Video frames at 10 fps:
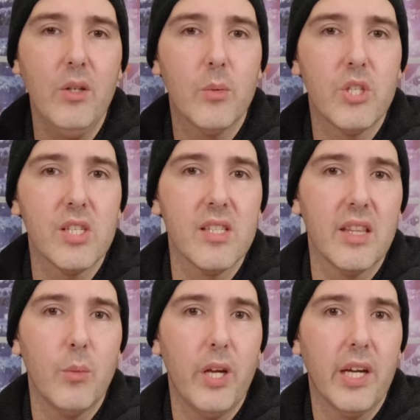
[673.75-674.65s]
It was just not
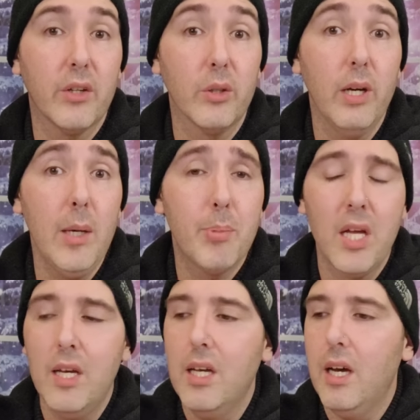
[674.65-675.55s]
the way I grew up.
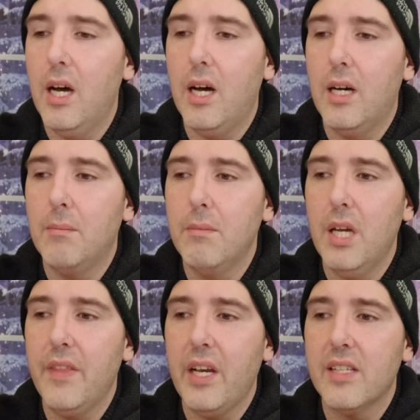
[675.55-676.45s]
Um,
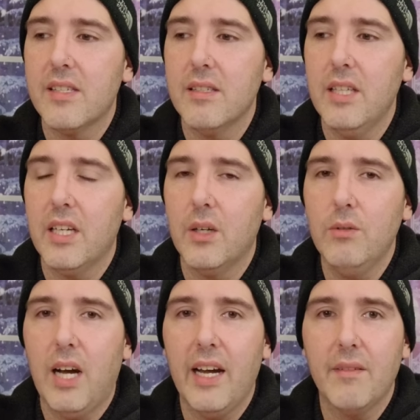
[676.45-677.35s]
and then, as you
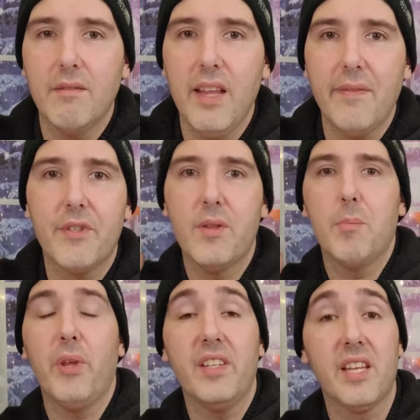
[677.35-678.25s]
know, I left the
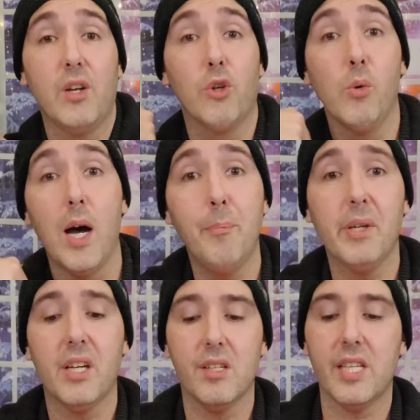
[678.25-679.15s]
place I grew up
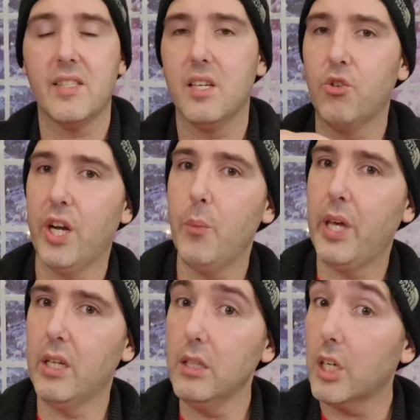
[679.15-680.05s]
because that's a great way
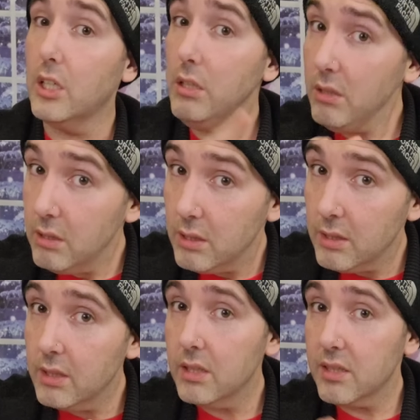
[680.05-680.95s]
to learn
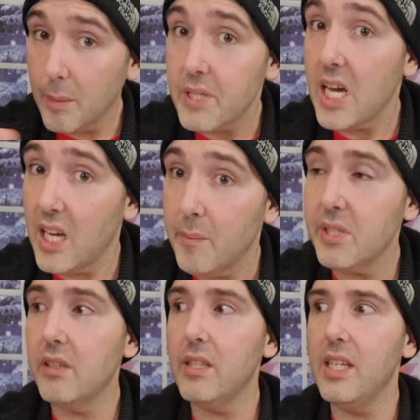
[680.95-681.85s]
sometimes
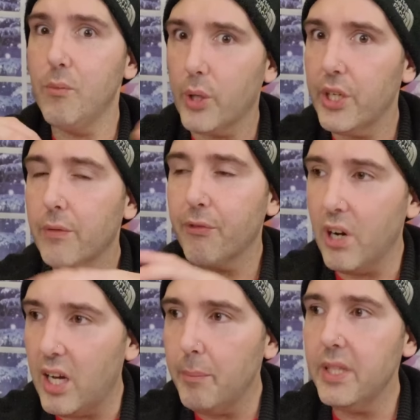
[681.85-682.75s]
to leave where you're
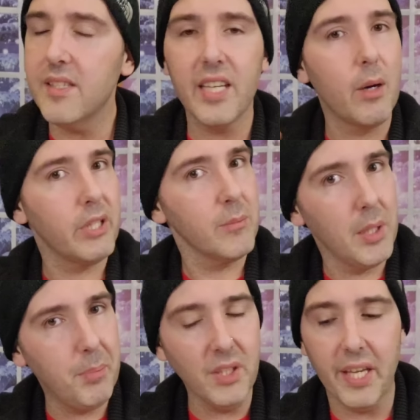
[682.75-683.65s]
from and see how other
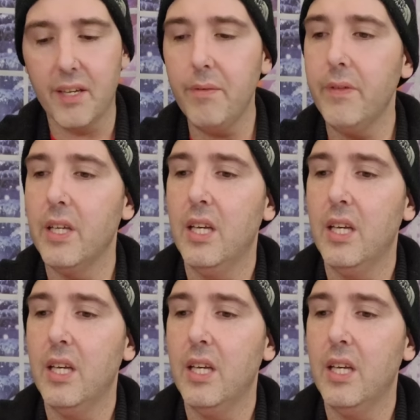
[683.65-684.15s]
people live.